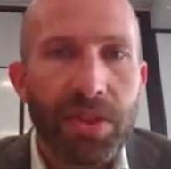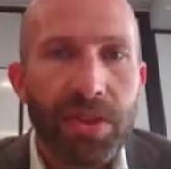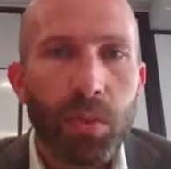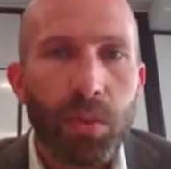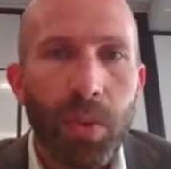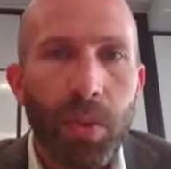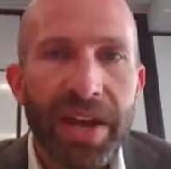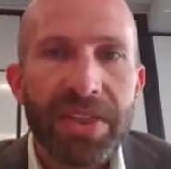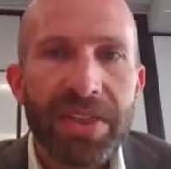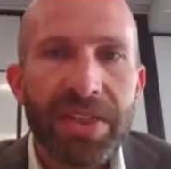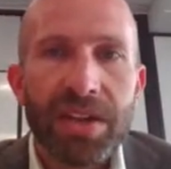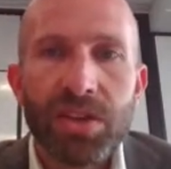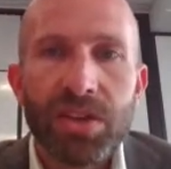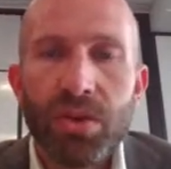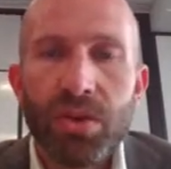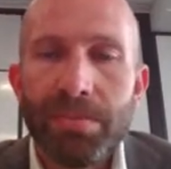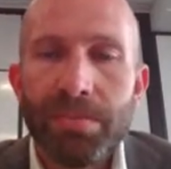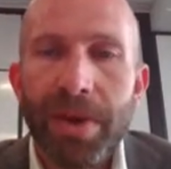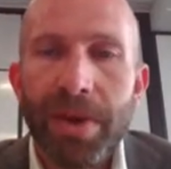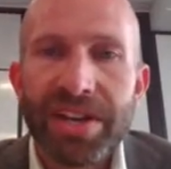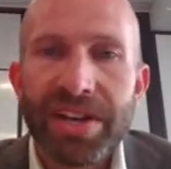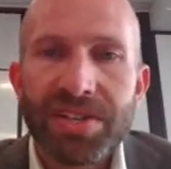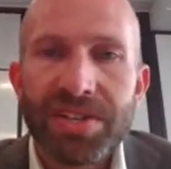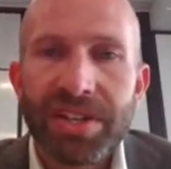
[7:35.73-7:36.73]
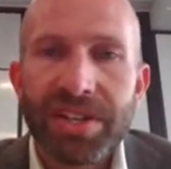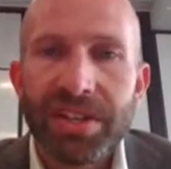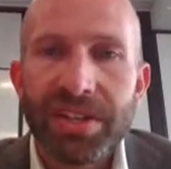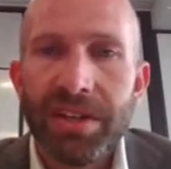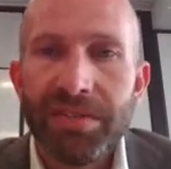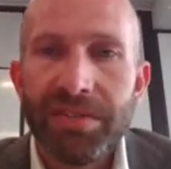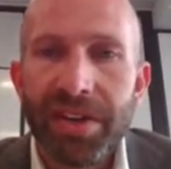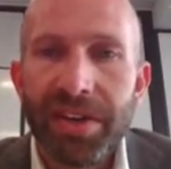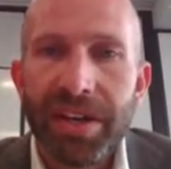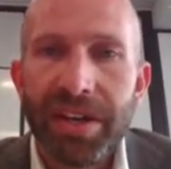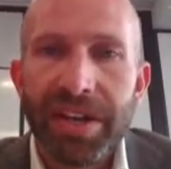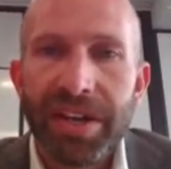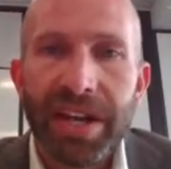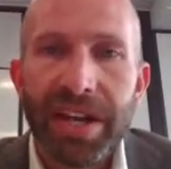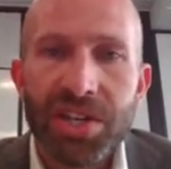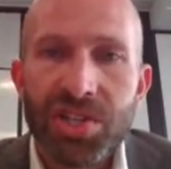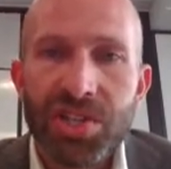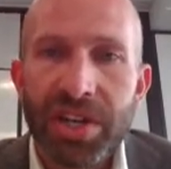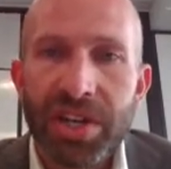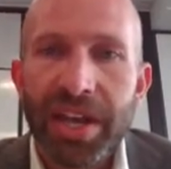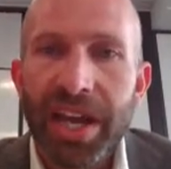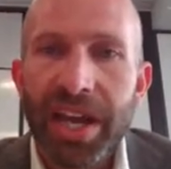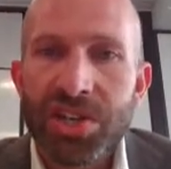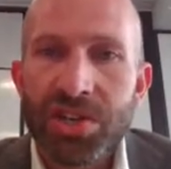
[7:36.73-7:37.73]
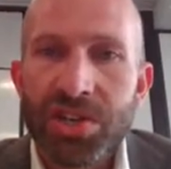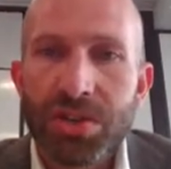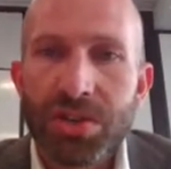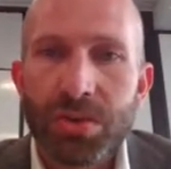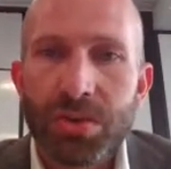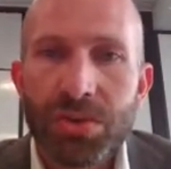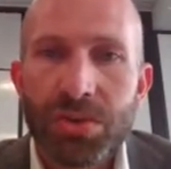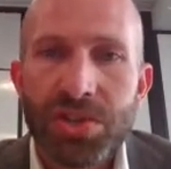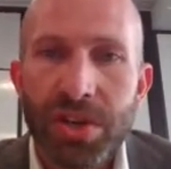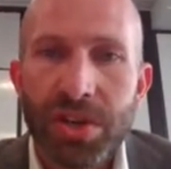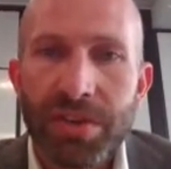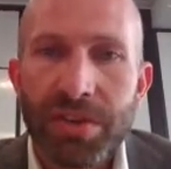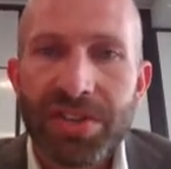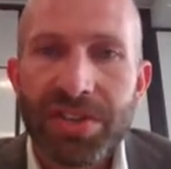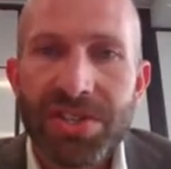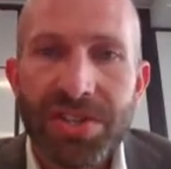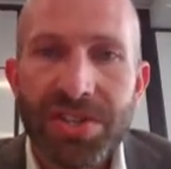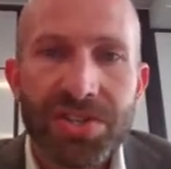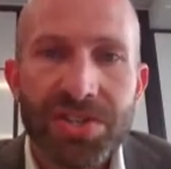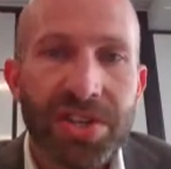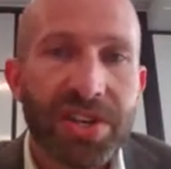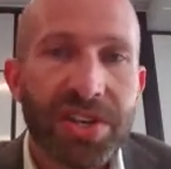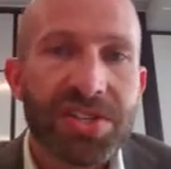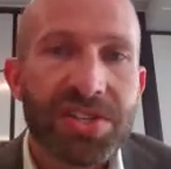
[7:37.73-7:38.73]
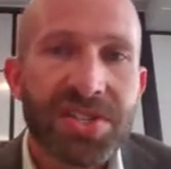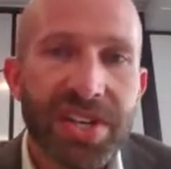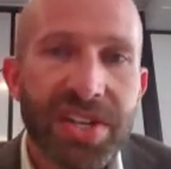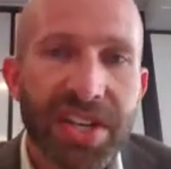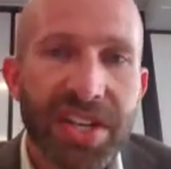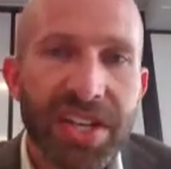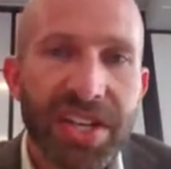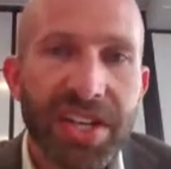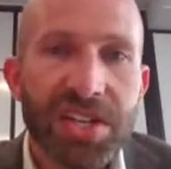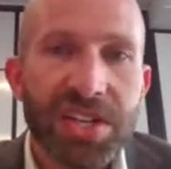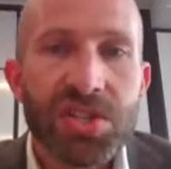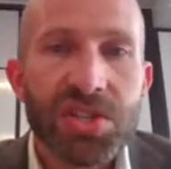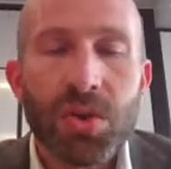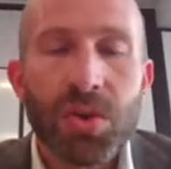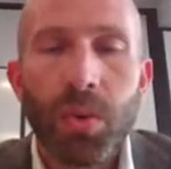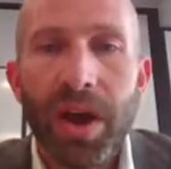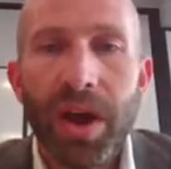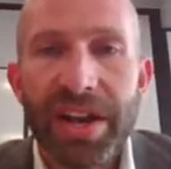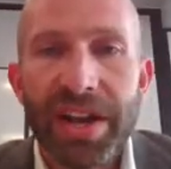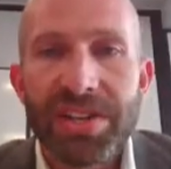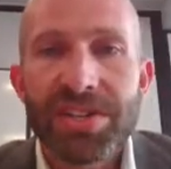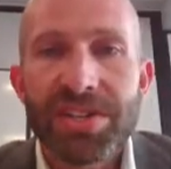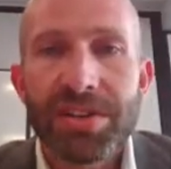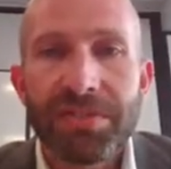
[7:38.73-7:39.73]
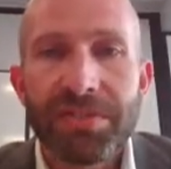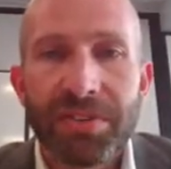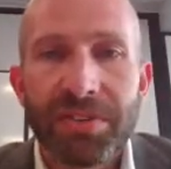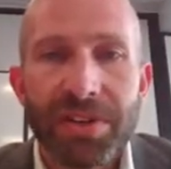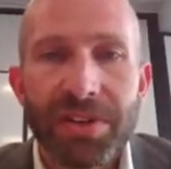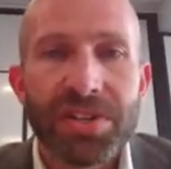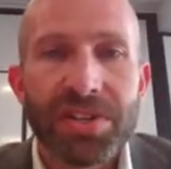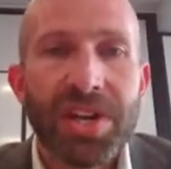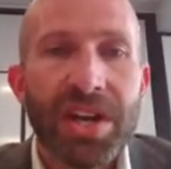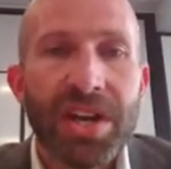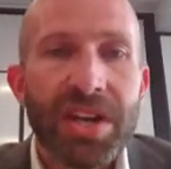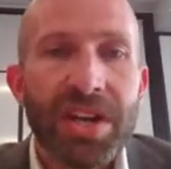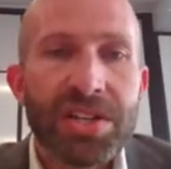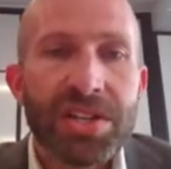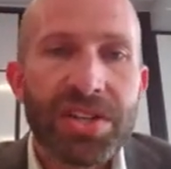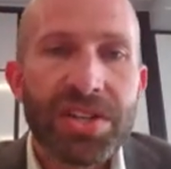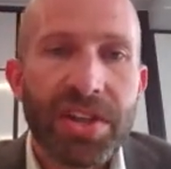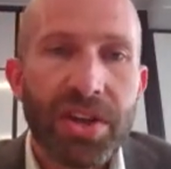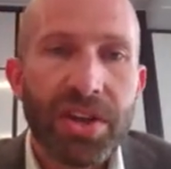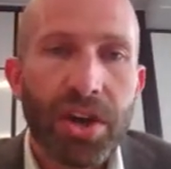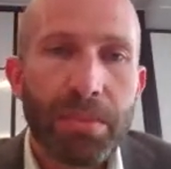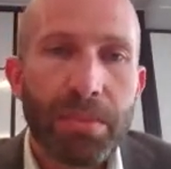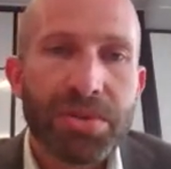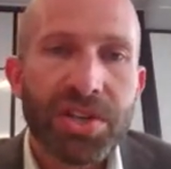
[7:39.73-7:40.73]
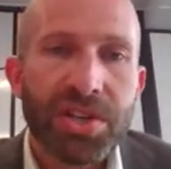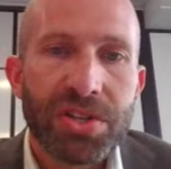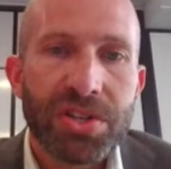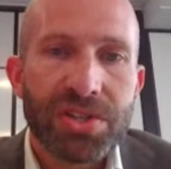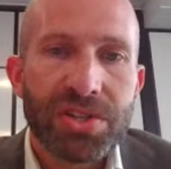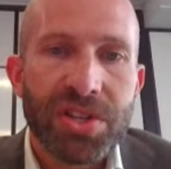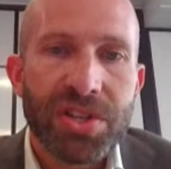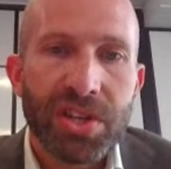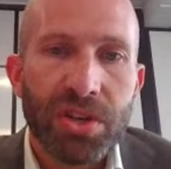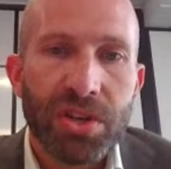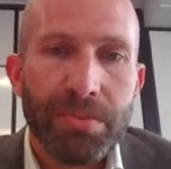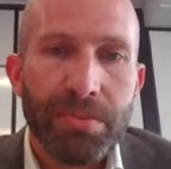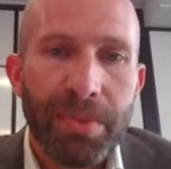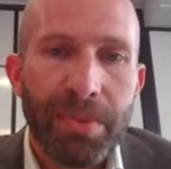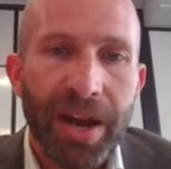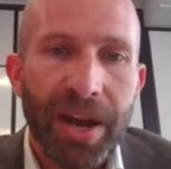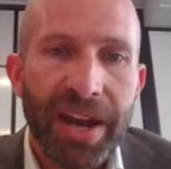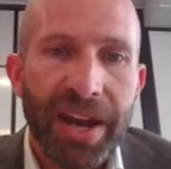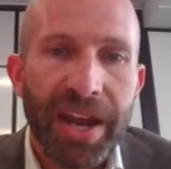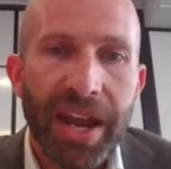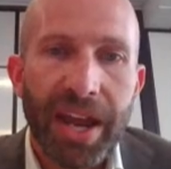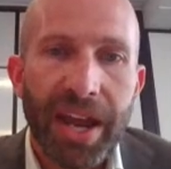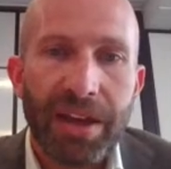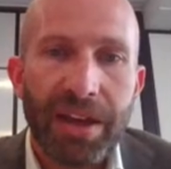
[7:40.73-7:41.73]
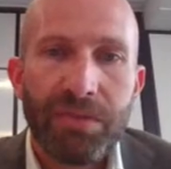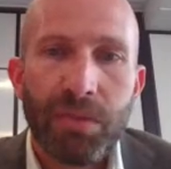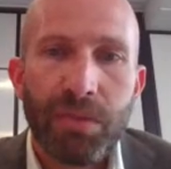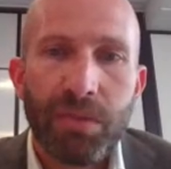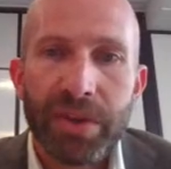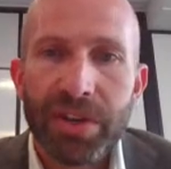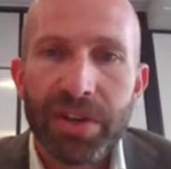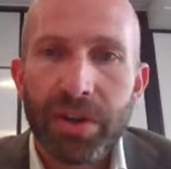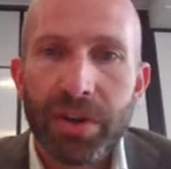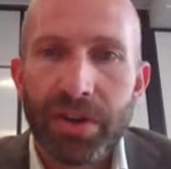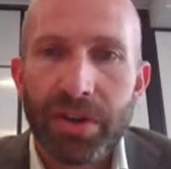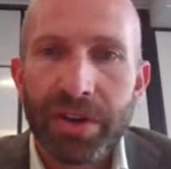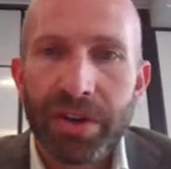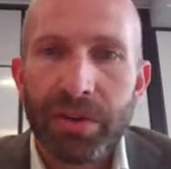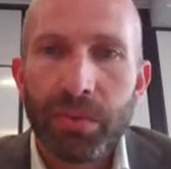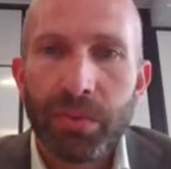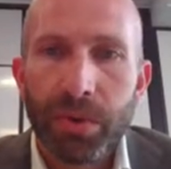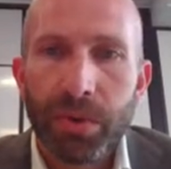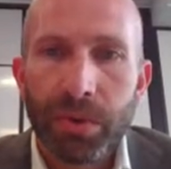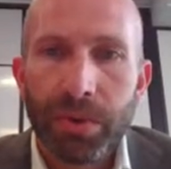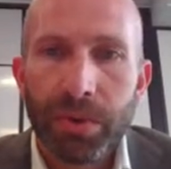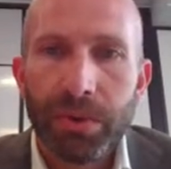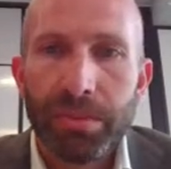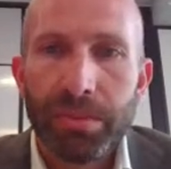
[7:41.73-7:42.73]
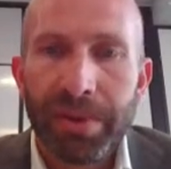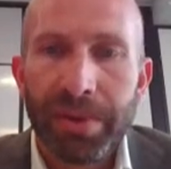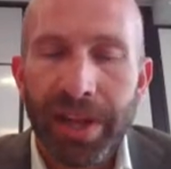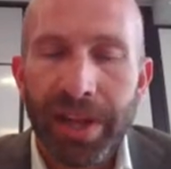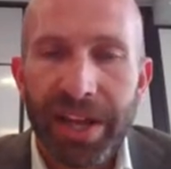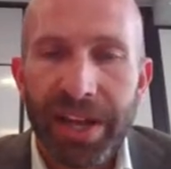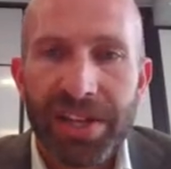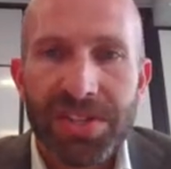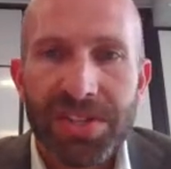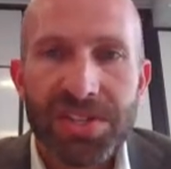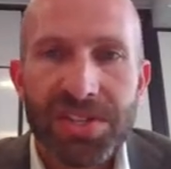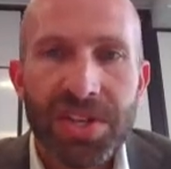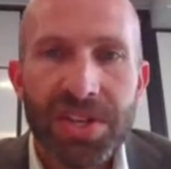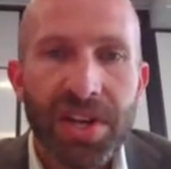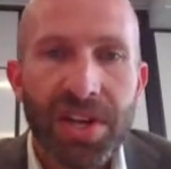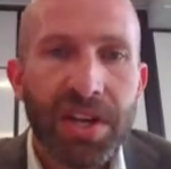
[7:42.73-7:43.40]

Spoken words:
The way that you might deliver educational services in a city is quite different to the options that you might have when you're in a rural place